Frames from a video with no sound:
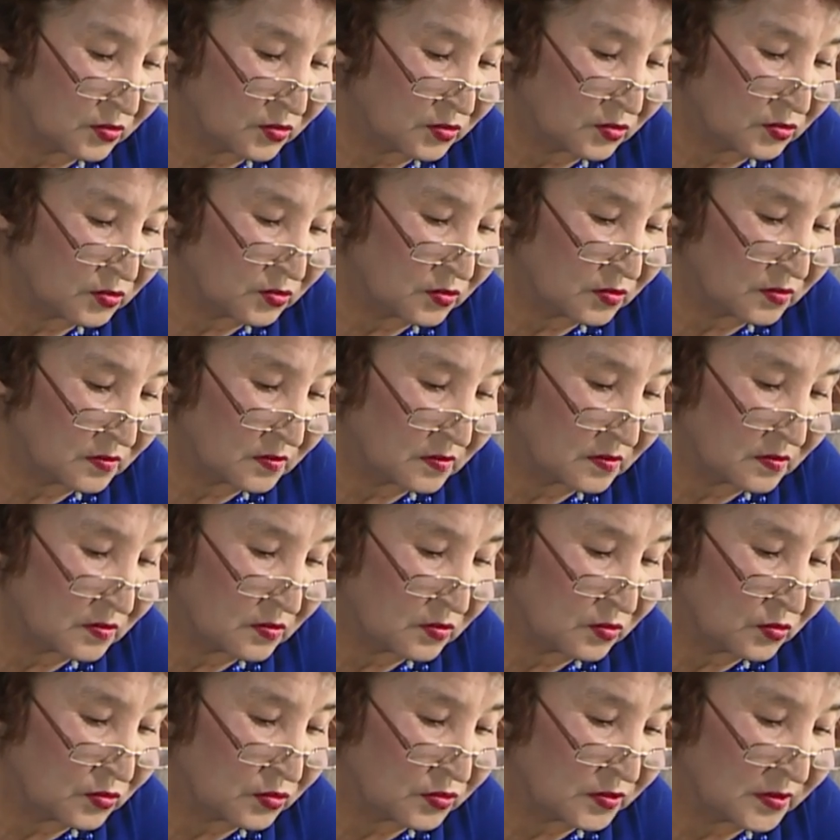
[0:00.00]
13
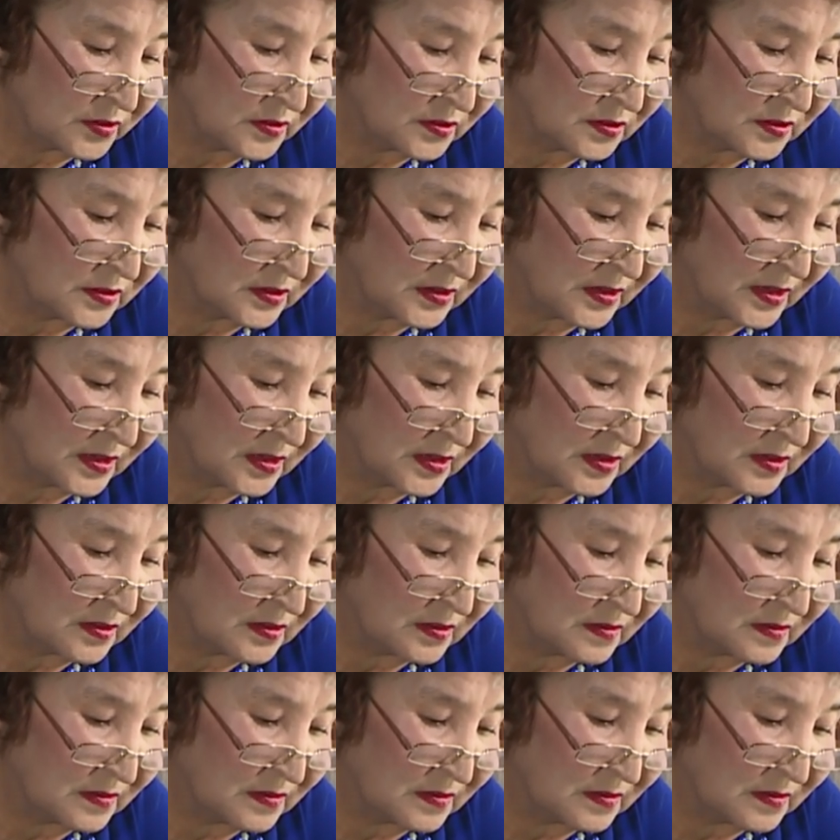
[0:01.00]
yılga